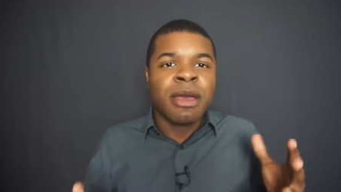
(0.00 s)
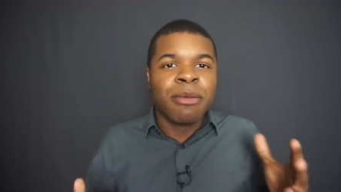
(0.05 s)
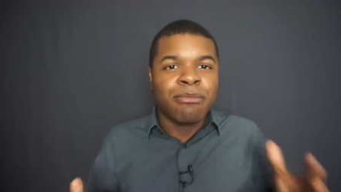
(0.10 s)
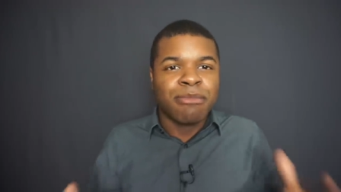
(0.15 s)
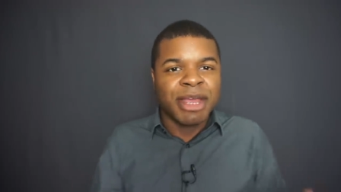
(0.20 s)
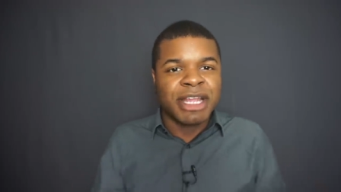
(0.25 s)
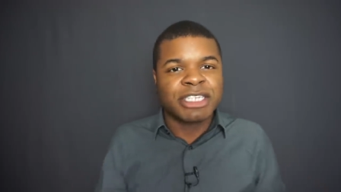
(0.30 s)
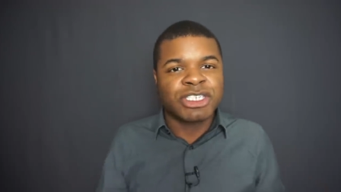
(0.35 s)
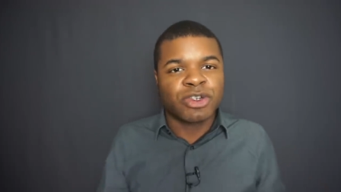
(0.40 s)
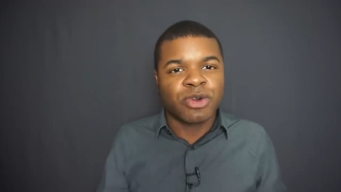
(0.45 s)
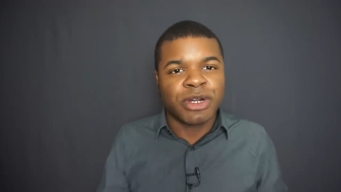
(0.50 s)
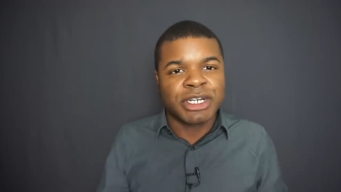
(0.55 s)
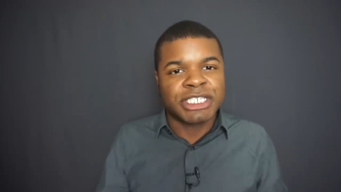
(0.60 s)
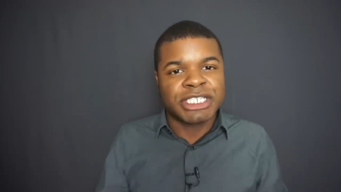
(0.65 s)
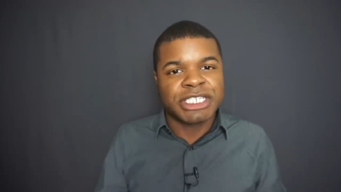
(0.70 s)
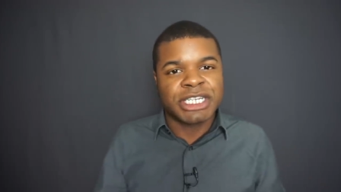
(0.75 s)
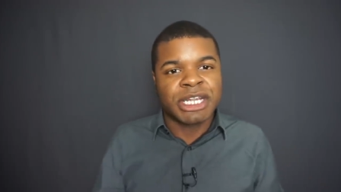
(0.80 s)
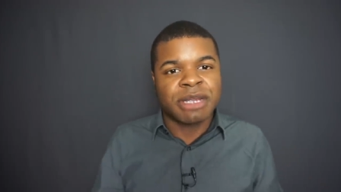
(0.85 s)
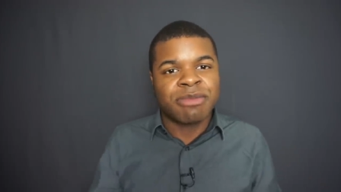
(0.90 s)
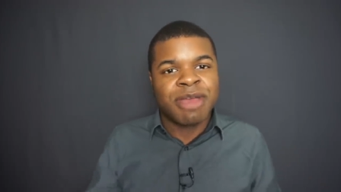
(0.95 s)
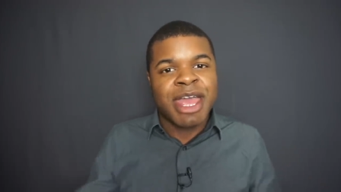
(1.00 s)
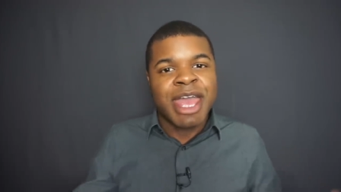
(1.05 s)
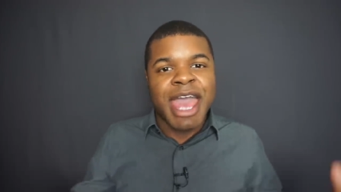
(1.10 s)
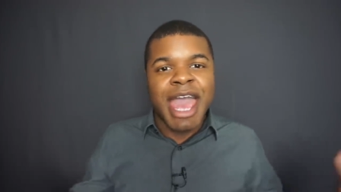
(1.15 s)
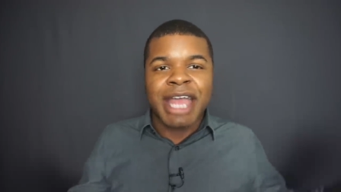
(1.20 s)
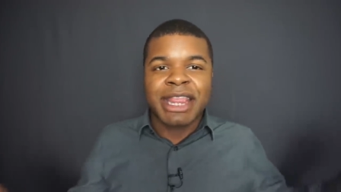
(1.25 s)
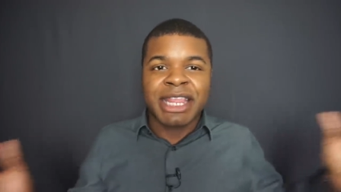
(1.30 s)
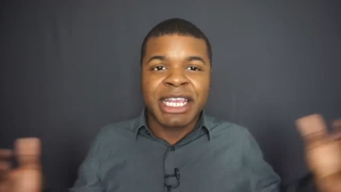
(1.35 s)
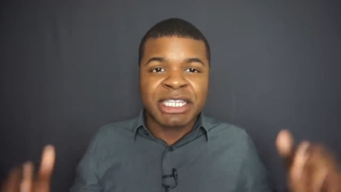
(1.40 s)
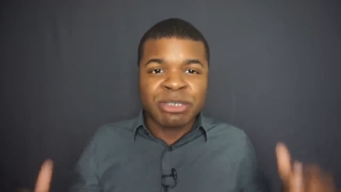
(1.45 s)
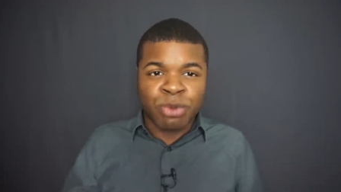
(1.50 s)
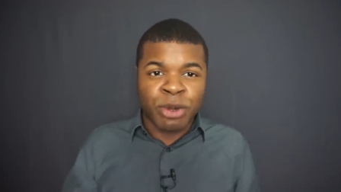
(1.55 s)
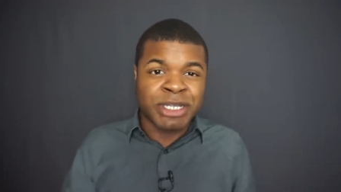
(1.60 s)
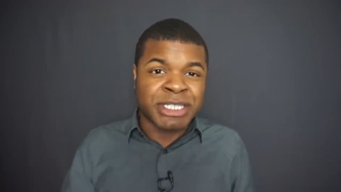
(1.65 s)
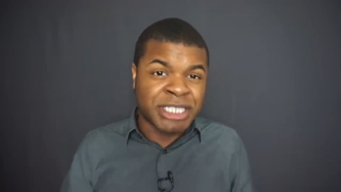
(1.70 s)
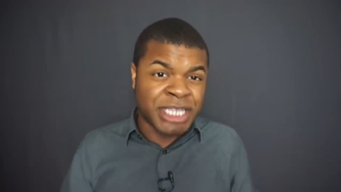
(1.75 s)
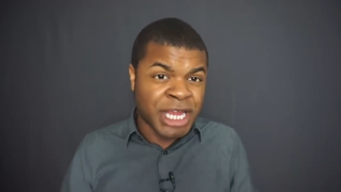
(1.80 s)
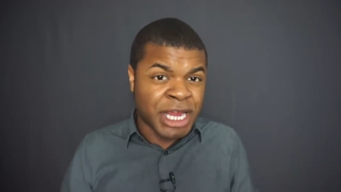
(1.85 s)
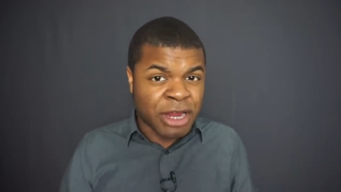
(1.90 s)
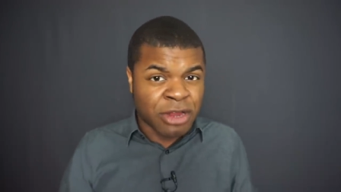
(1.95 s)
mentorship at this
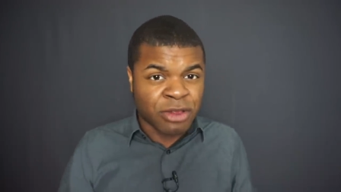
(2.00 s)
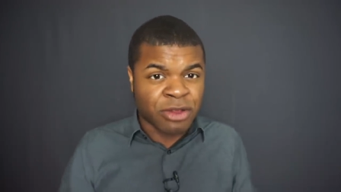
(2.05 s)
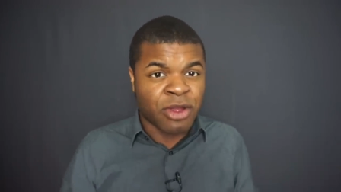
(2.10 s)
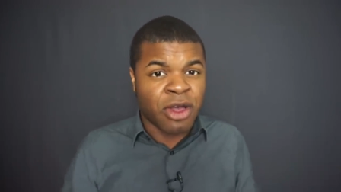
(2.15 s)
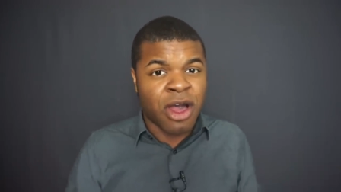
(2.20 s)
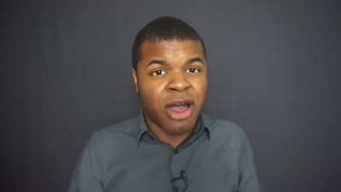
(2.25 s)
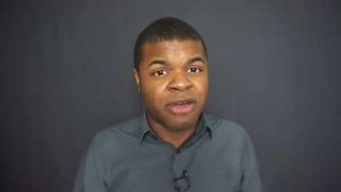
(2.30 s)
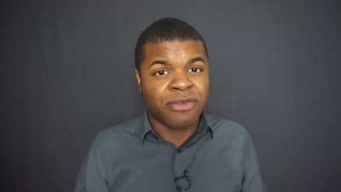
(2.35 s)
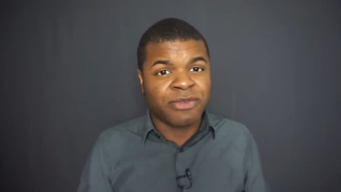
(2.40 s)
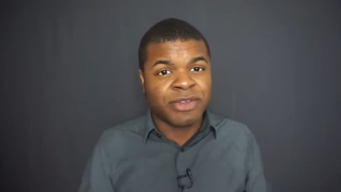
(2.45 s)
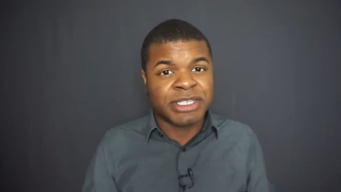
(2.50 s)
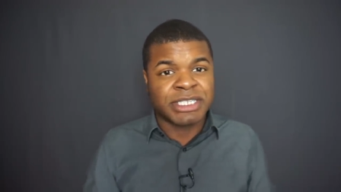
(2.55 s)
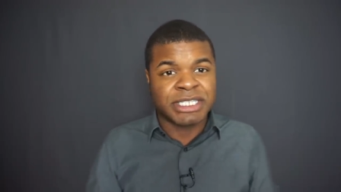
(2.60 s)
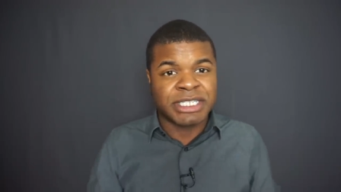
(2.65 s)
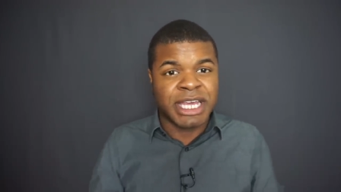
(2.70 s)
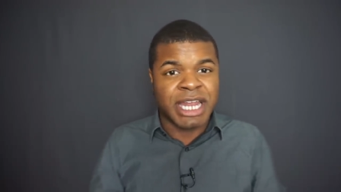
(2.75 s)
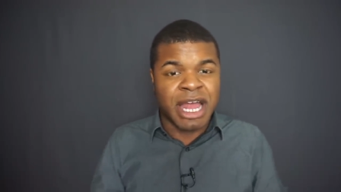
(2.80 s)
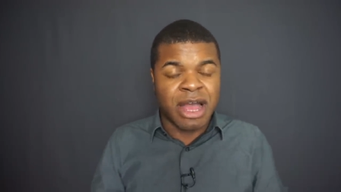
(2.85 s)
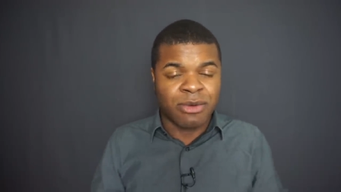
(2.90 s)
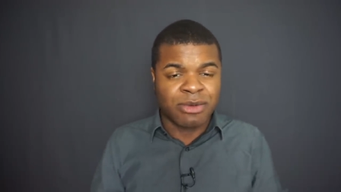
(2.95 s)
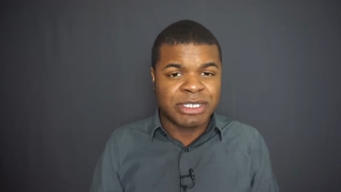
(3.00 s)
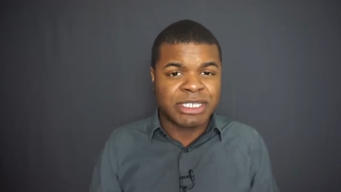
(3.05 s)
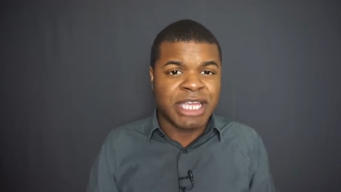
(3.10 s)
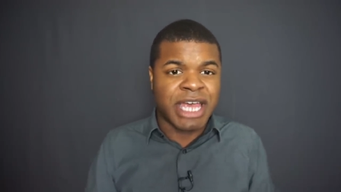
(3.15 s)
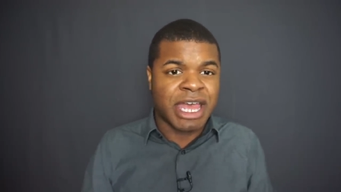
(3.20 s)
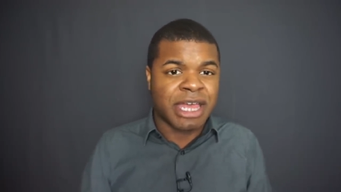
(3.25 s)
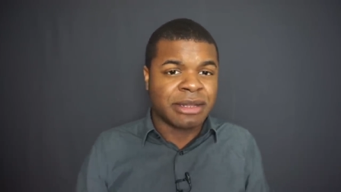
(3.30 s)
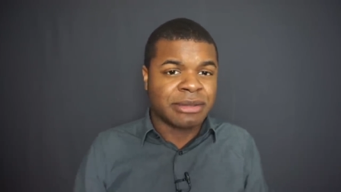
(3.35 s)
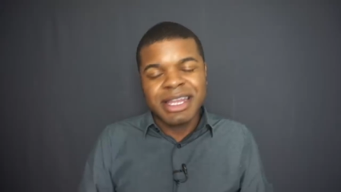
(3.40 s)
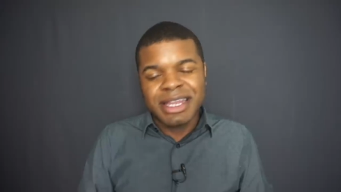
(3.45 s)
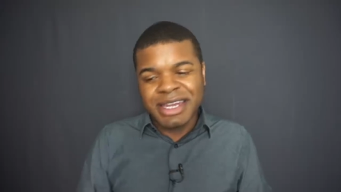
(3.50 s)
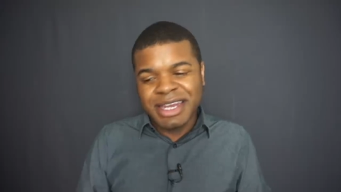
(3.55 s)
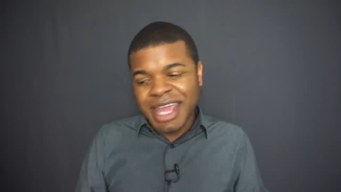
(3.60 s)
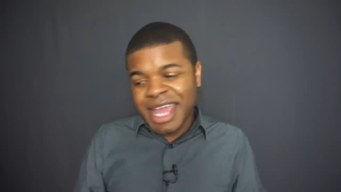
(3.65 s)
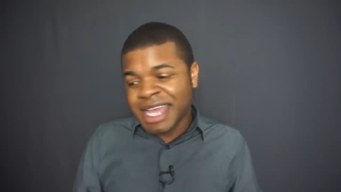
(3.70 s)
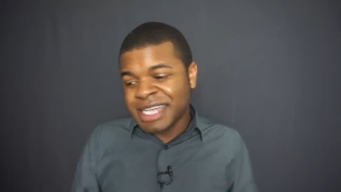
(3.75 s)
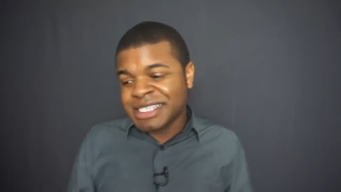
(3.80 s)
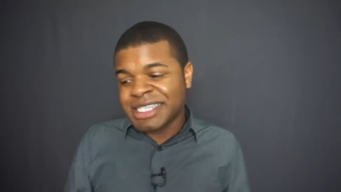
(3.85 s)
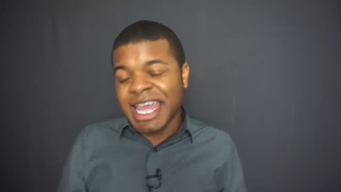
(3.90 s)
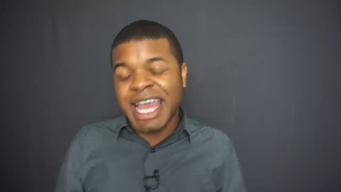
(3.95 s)
particular office that I was at
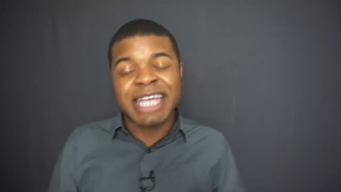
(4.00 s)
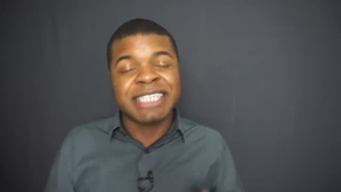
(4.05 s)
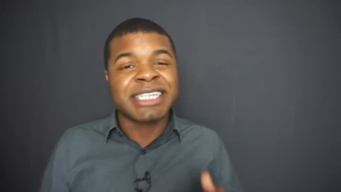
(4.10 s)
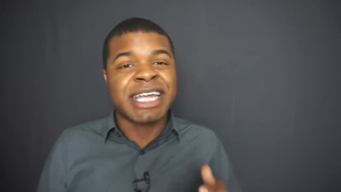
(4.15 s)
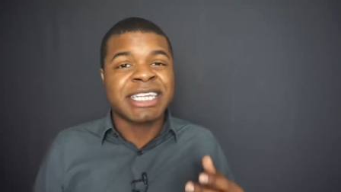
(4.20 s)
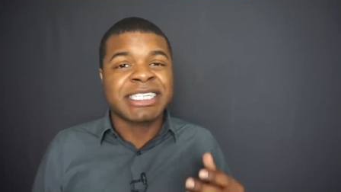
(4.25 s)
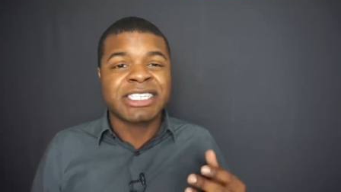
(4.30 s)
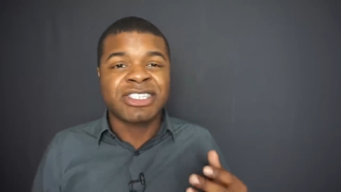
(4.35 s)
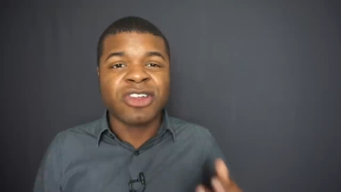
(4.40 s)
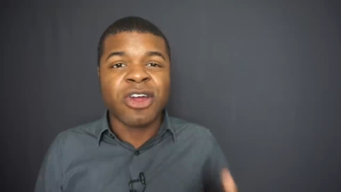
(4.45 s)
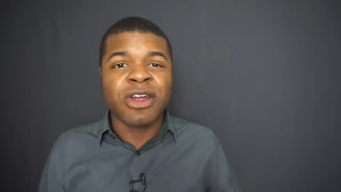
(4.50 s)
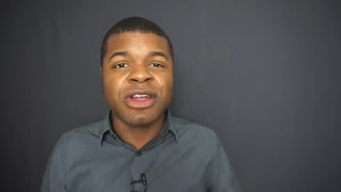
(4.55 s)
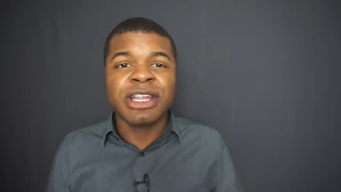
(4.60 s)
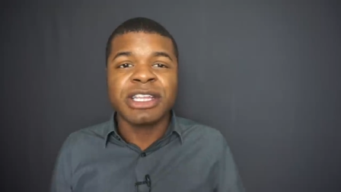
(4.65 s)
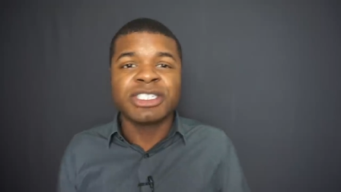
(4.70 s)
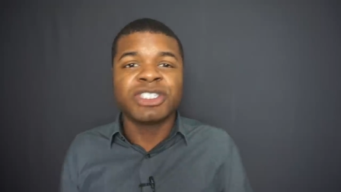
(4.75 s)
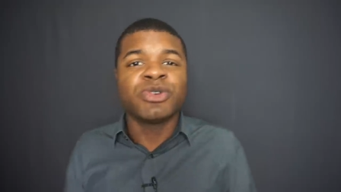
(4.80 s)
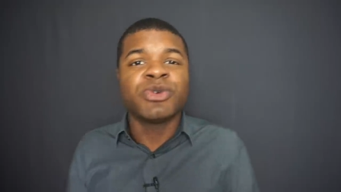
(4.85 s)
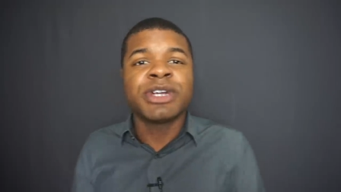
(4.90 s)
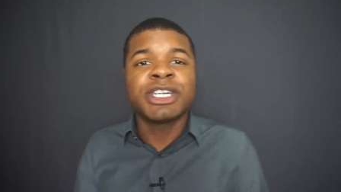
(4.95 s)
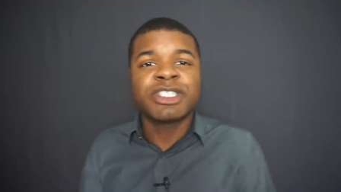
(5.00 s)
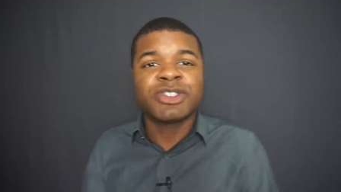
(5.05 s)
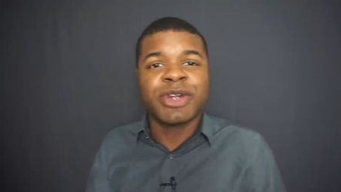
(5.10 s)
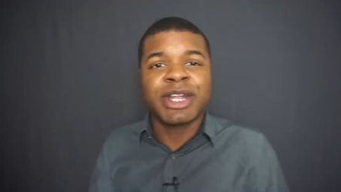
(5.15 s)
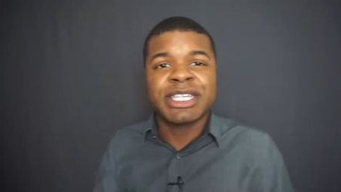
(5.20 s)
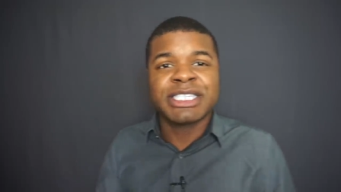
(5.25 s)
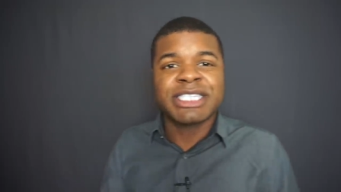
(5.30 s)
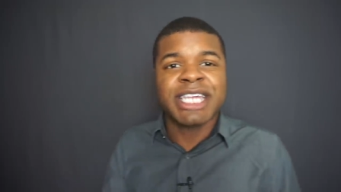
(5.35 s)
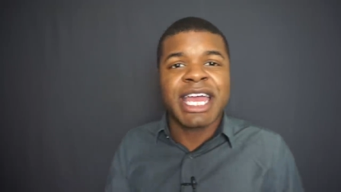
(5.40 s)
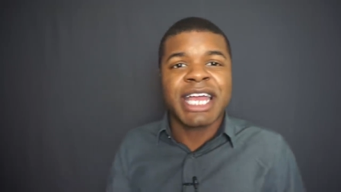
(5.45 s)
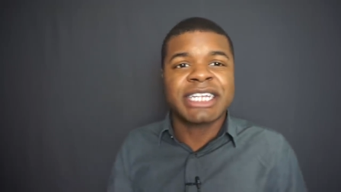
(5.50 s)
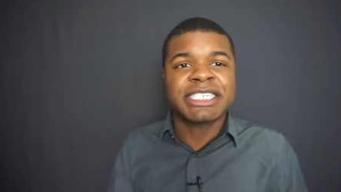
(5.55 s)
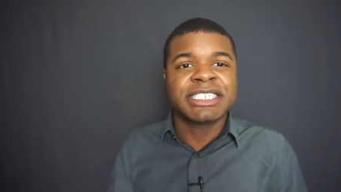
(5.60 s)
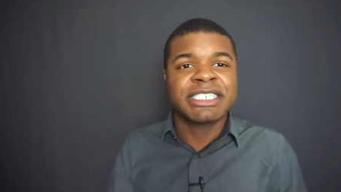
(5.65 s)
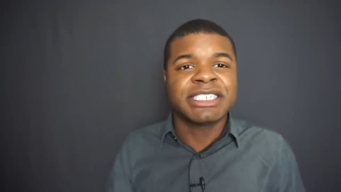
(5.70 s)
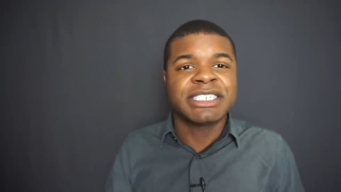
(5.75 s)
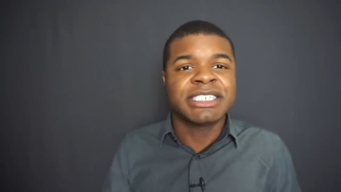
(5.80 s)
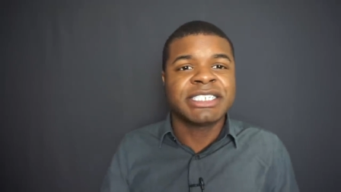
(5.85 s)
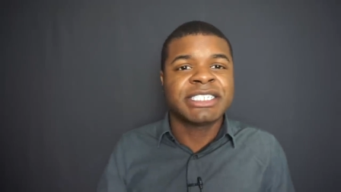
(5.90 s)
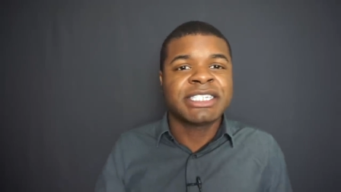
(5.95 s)
next as I started doing
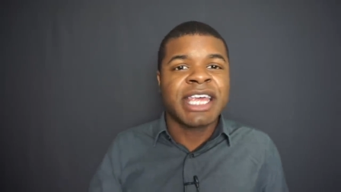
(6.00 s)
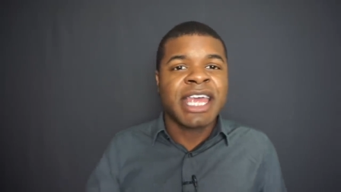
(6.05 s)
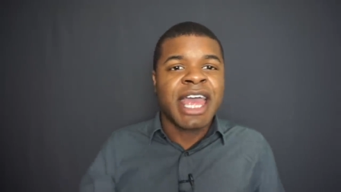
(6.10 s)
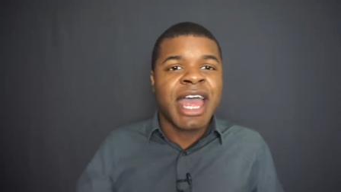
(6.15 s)
transactions